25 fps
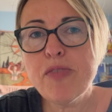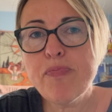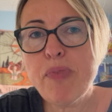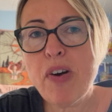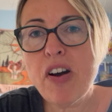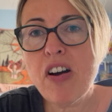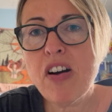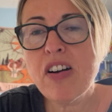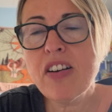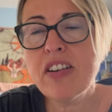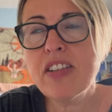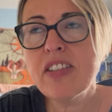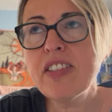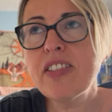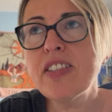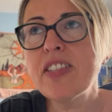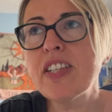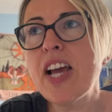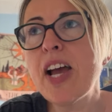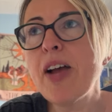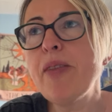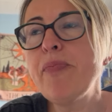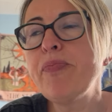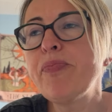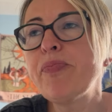parts
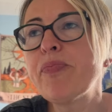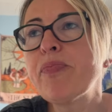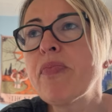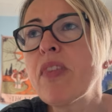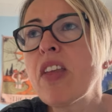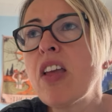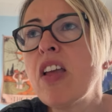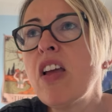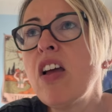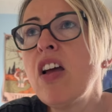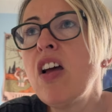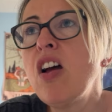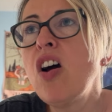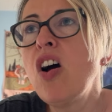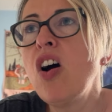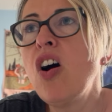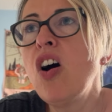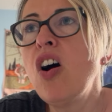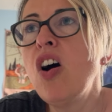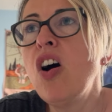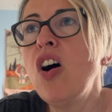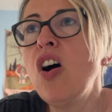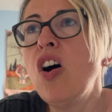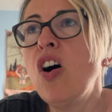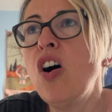um,
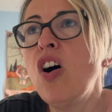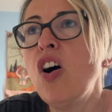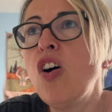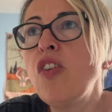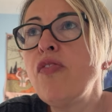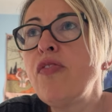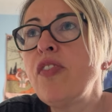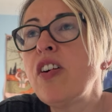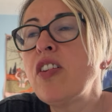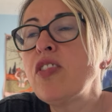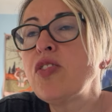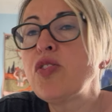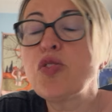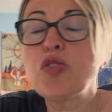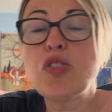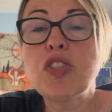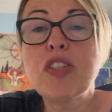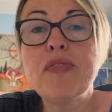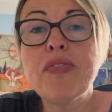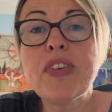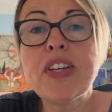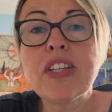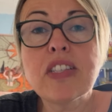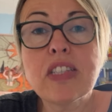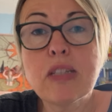of our sort
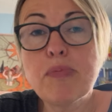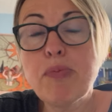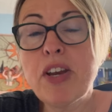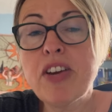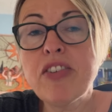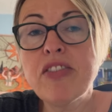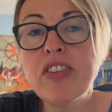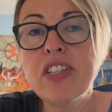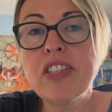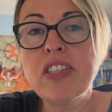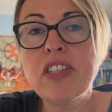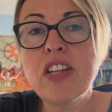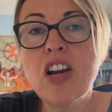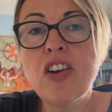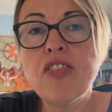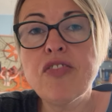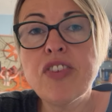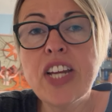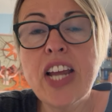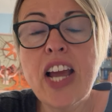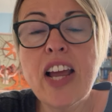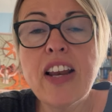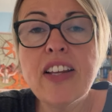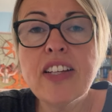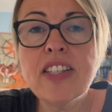of experience and our
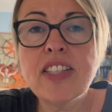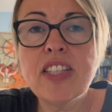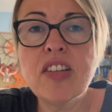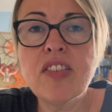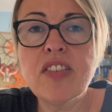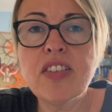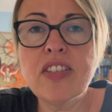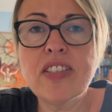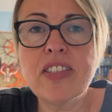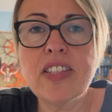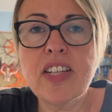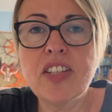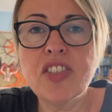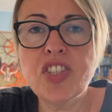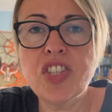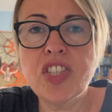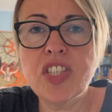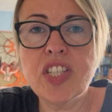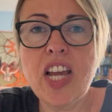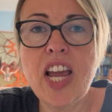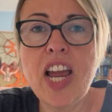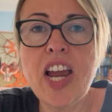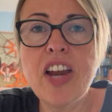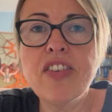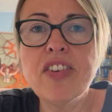reality that
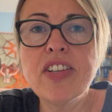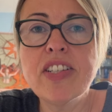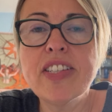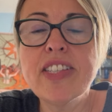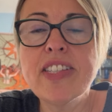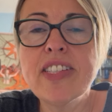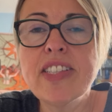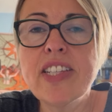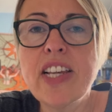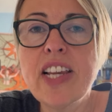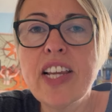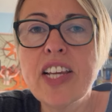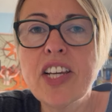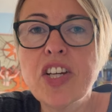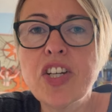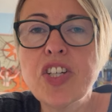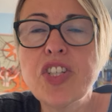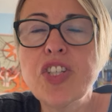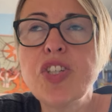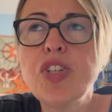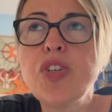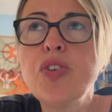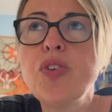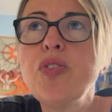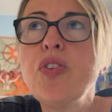Sagittarius is linked
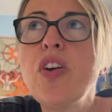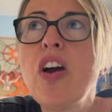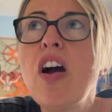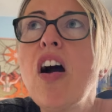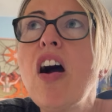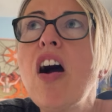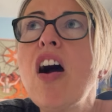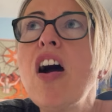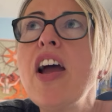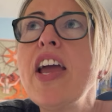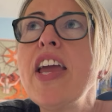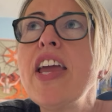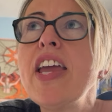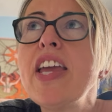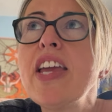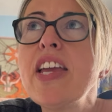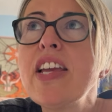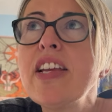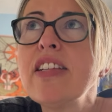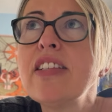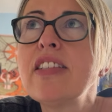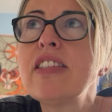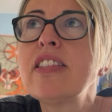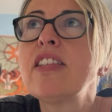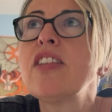to
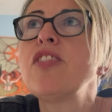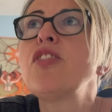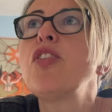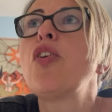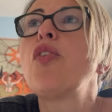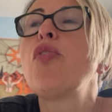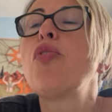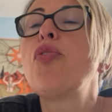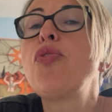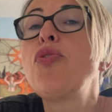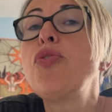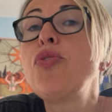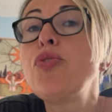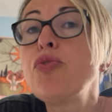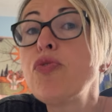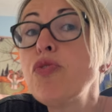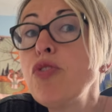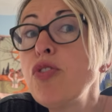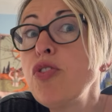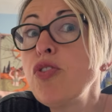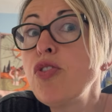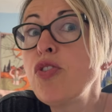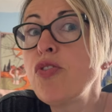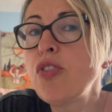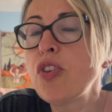is you know
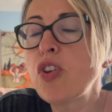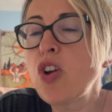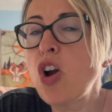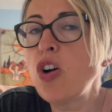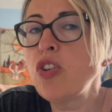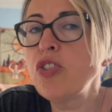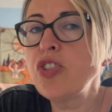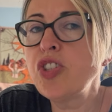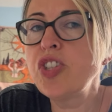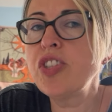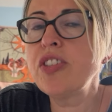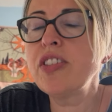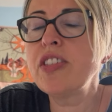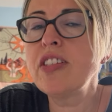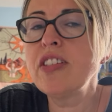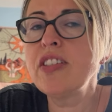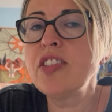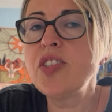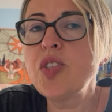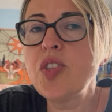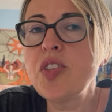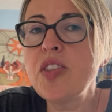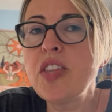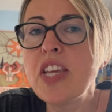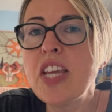through the consciousness
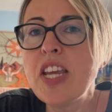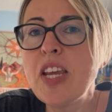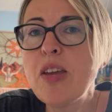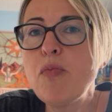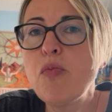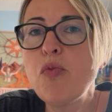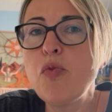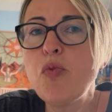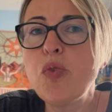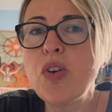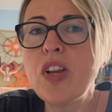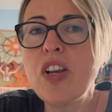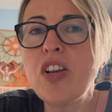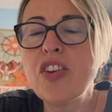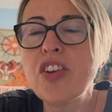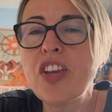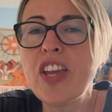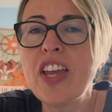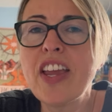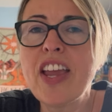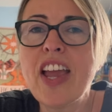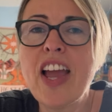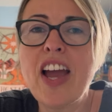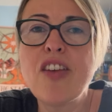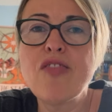theme we're
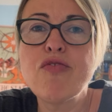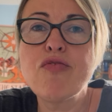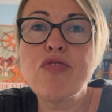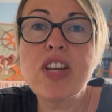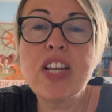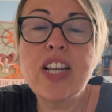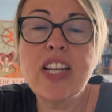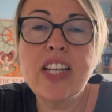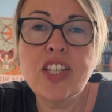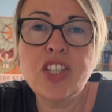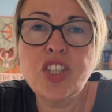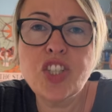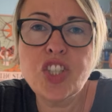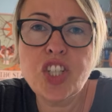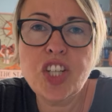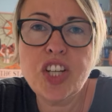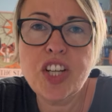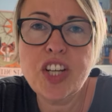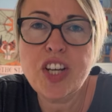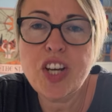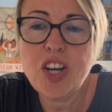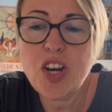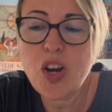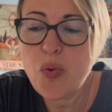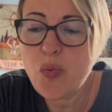looking at
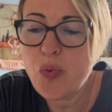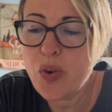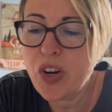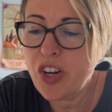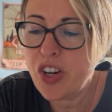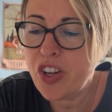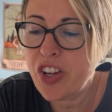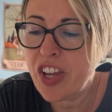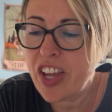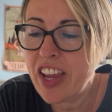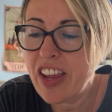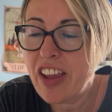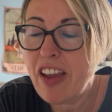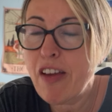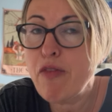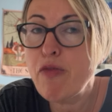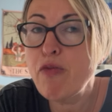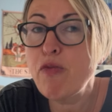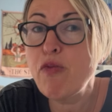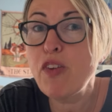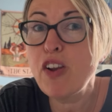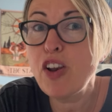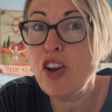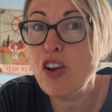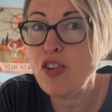religion we're looking at
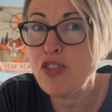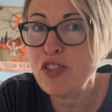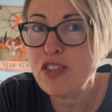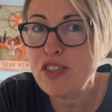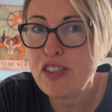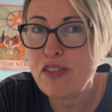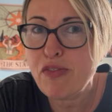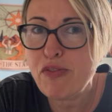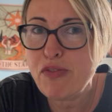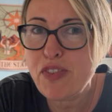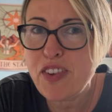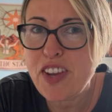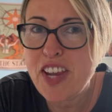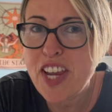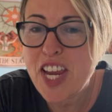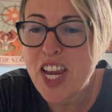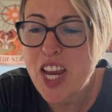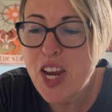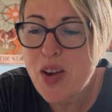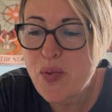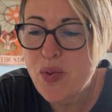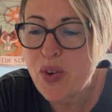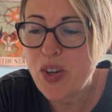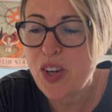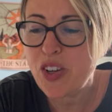
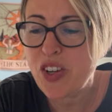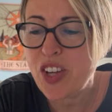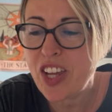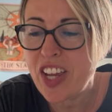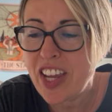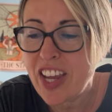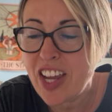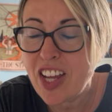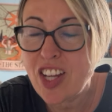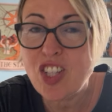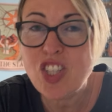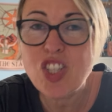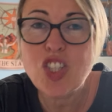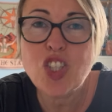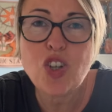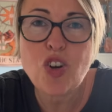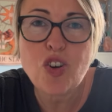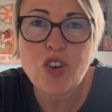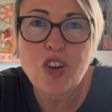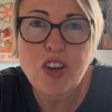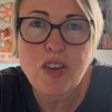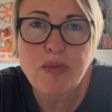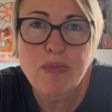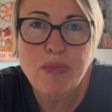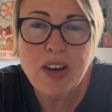philosophy we're looking at
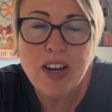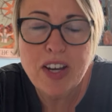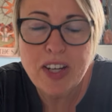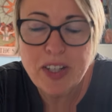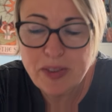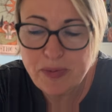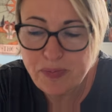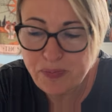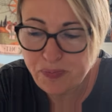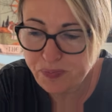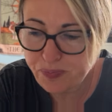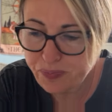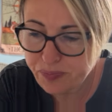dogma